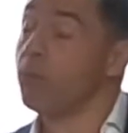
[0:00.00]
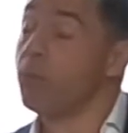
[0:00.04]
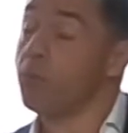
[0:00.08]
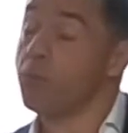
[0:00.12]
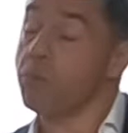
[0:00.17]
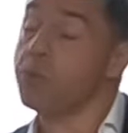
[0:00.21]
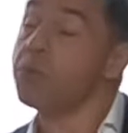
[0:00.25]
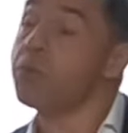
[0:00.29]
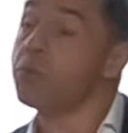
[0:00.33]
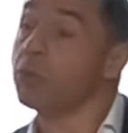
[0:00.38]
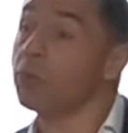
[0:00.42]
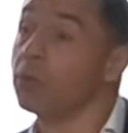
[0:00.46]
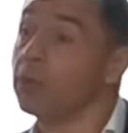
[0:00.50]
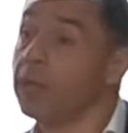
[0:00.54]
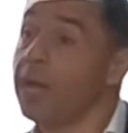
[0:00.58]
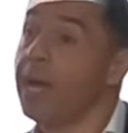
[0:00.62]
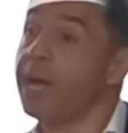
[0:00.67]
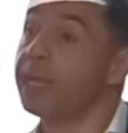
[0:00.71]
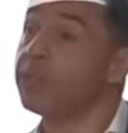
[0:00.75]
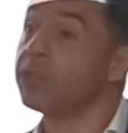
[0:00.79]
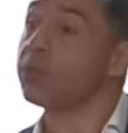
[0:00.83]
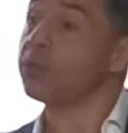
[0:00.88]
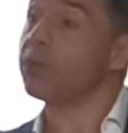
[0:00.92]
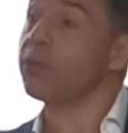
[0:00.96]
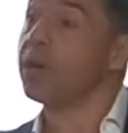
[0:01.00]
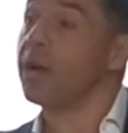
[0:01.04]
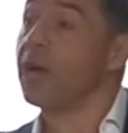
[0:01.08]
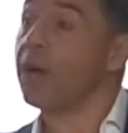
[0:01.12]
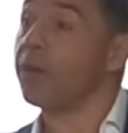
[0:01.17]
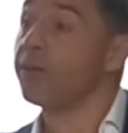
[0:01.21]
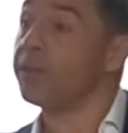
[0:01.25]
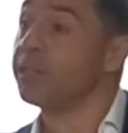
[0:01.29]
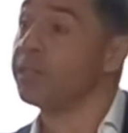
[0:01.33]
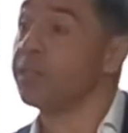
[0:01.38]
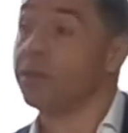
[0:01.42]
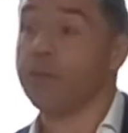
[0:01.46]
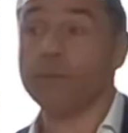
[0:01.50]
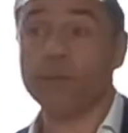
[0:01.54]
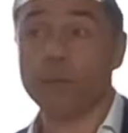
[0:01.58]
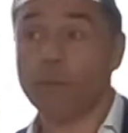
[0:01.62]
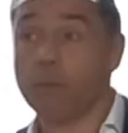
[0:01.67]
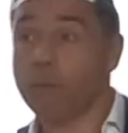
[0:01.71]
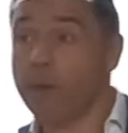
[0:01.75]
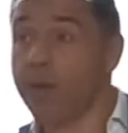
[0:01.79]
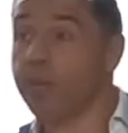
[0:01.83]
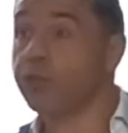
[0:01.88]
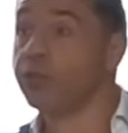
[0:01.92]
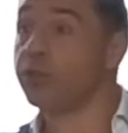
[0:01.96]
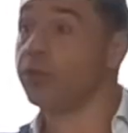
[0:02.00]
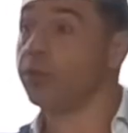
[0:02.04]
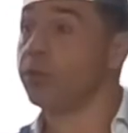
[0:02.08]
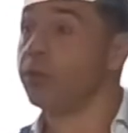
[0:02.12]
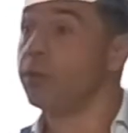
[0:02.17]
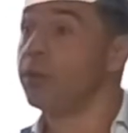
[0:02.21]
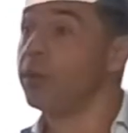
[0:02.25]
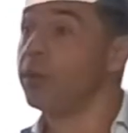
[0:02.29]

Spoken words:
would like to have is information.